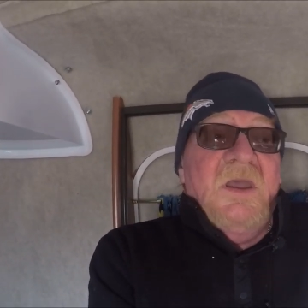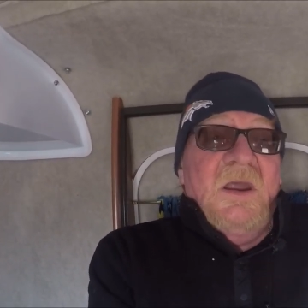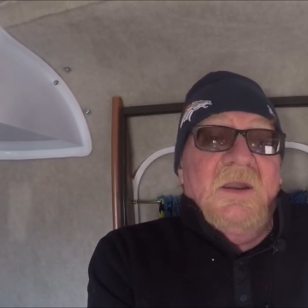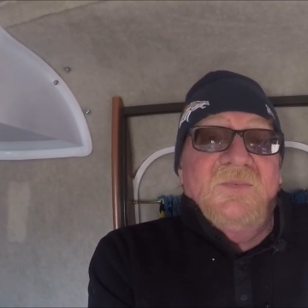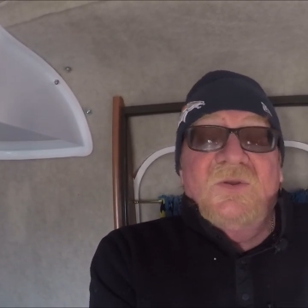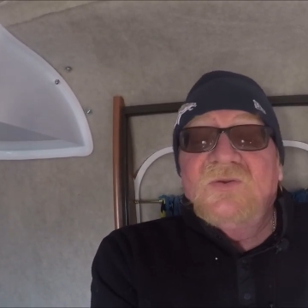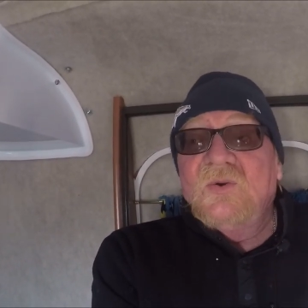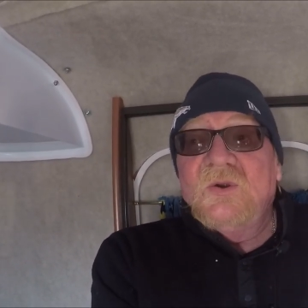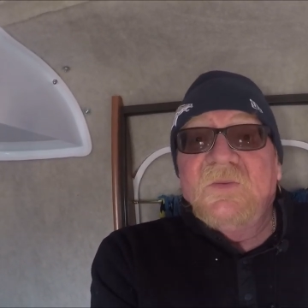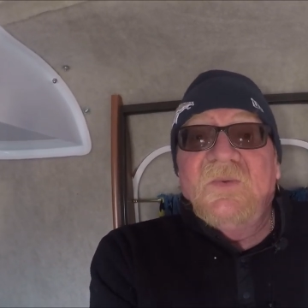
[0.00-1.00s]
And if you
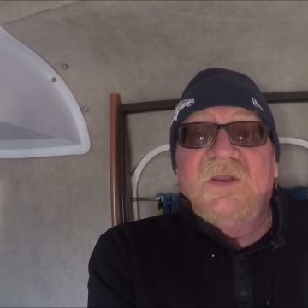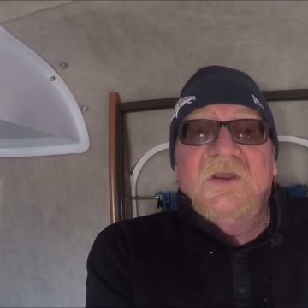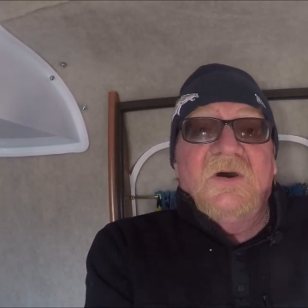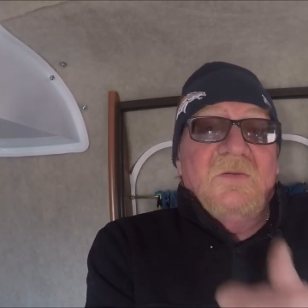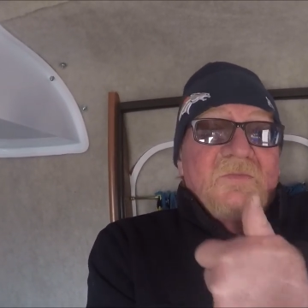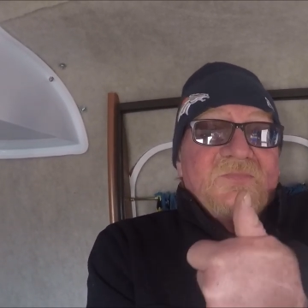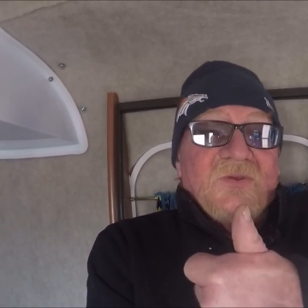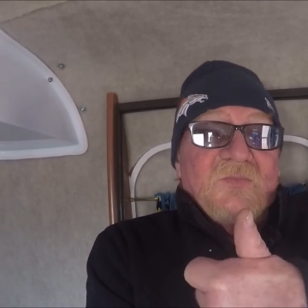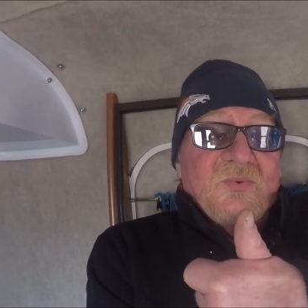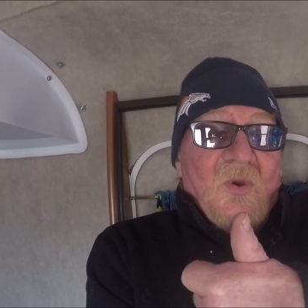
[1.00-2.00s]
enjoyed the video,
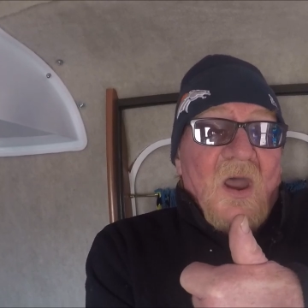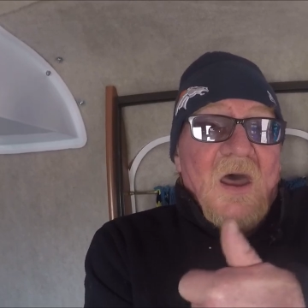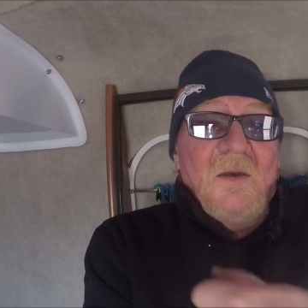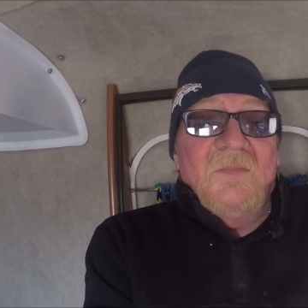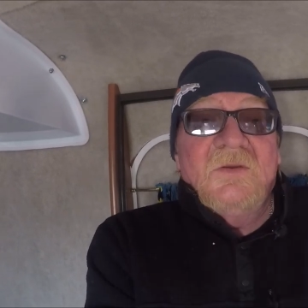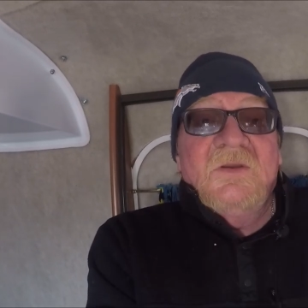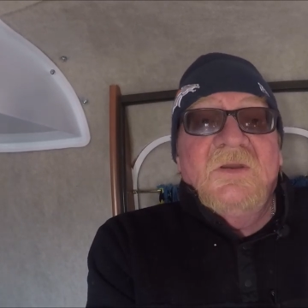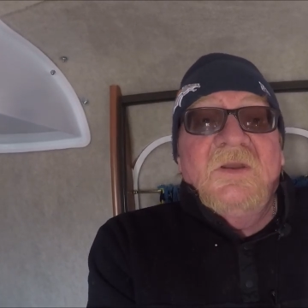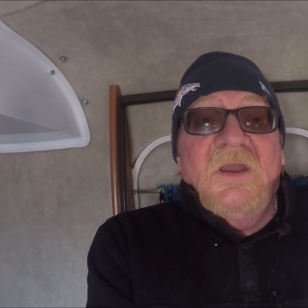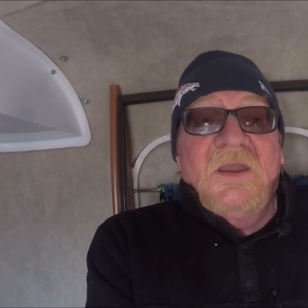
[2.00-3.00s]
subscribe
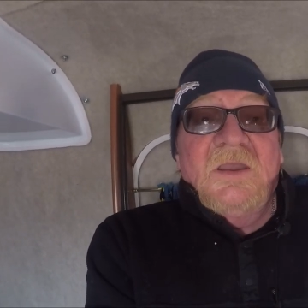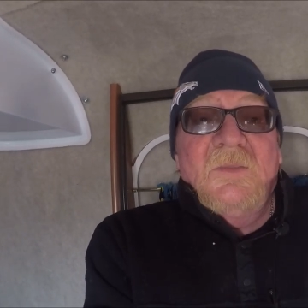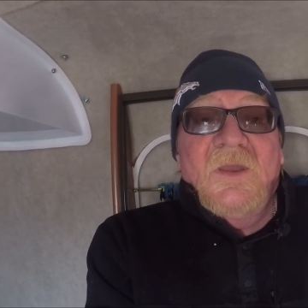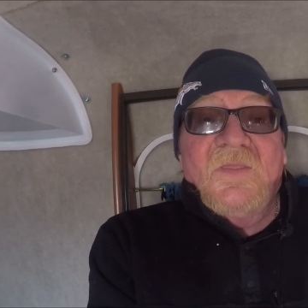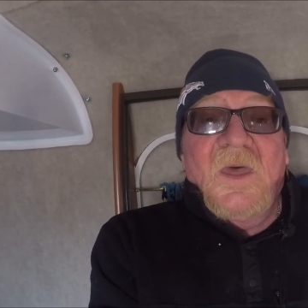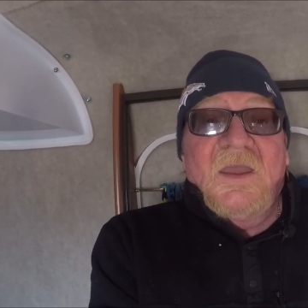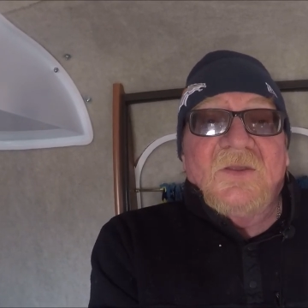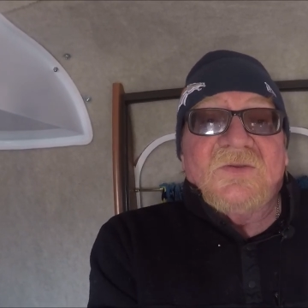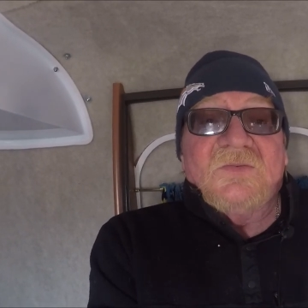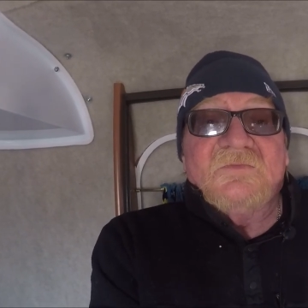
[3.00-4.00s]
and give me a
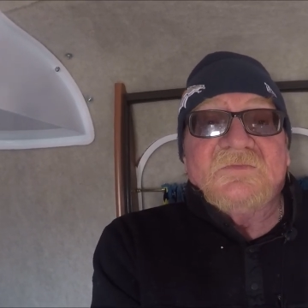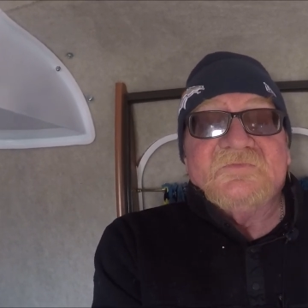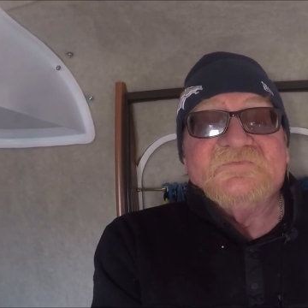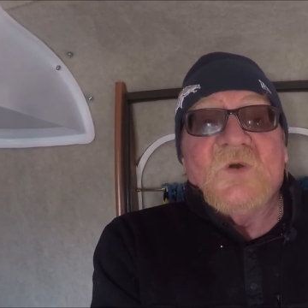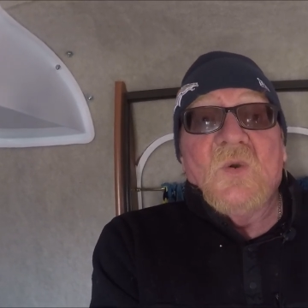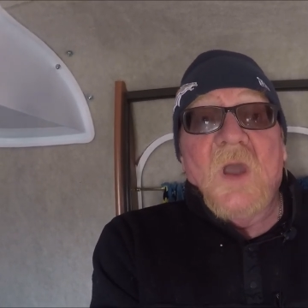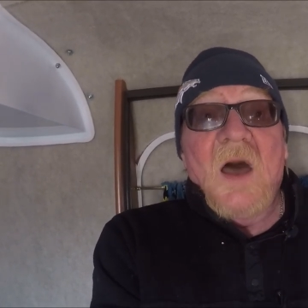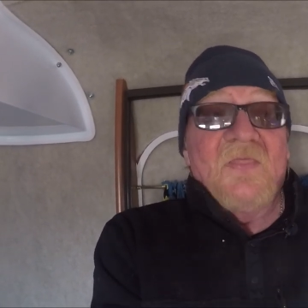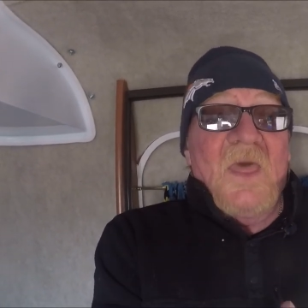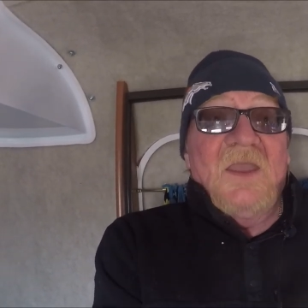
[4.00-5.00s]
thanks. Oh,
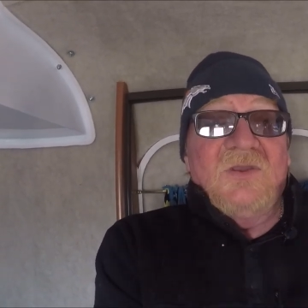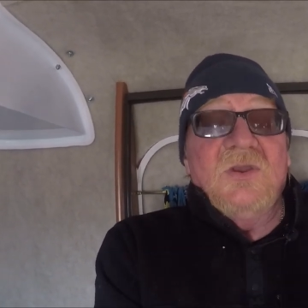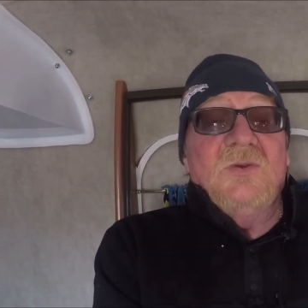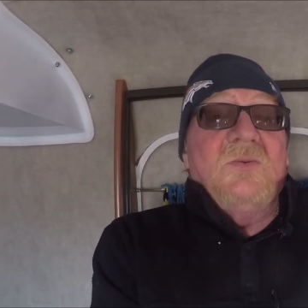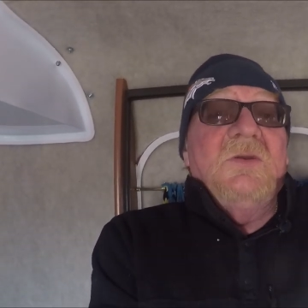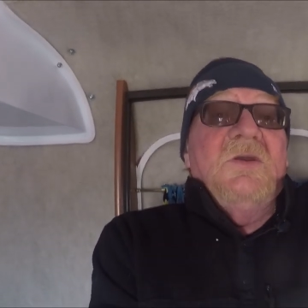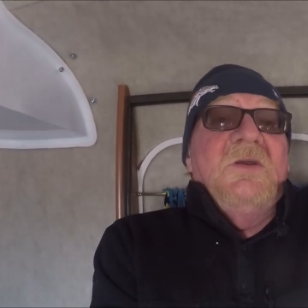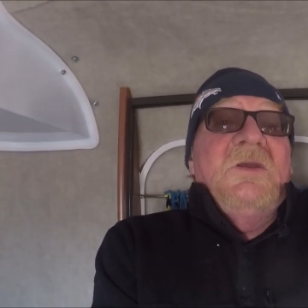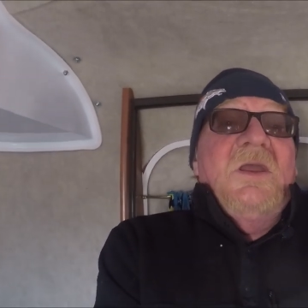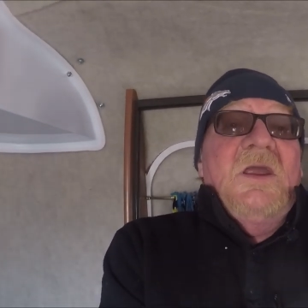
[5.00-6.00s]
God, thank you.
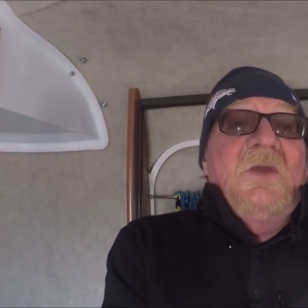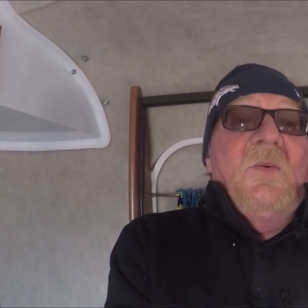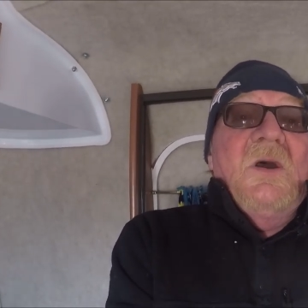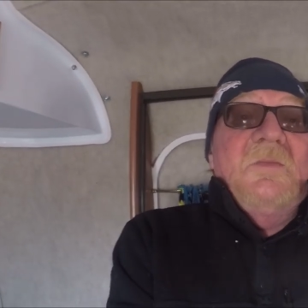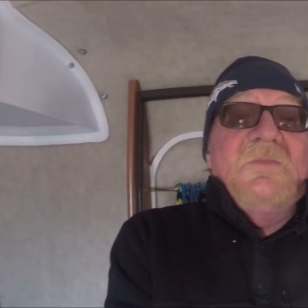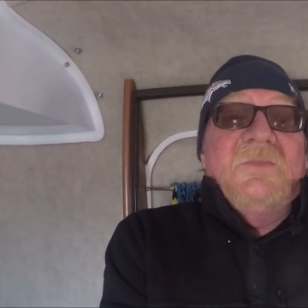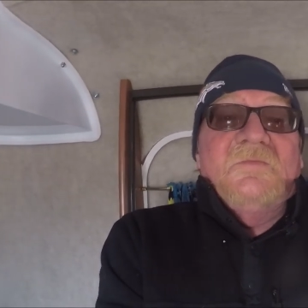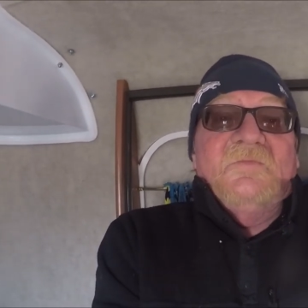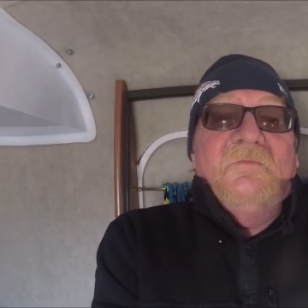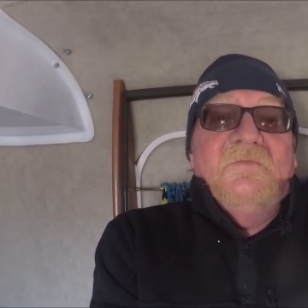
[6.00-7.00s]
Anyway,
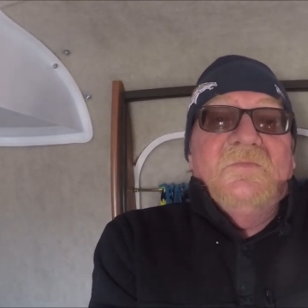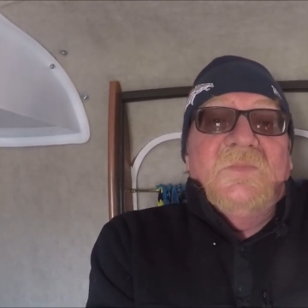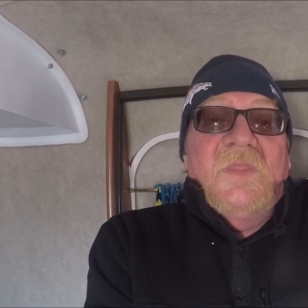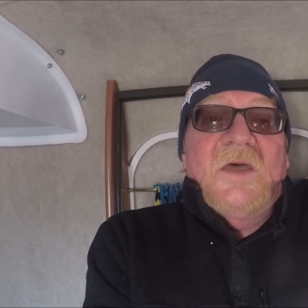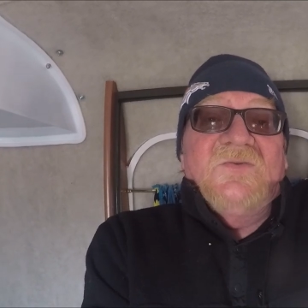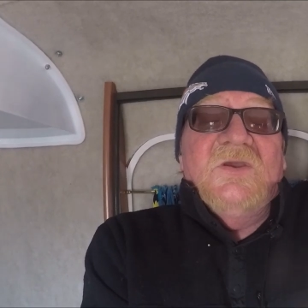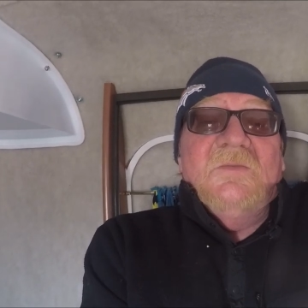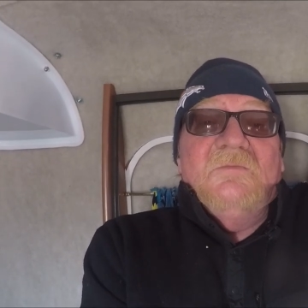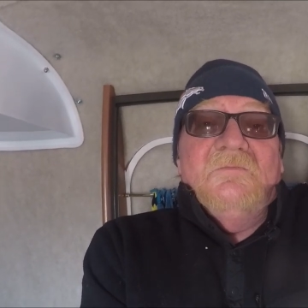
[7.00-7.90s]
that's it.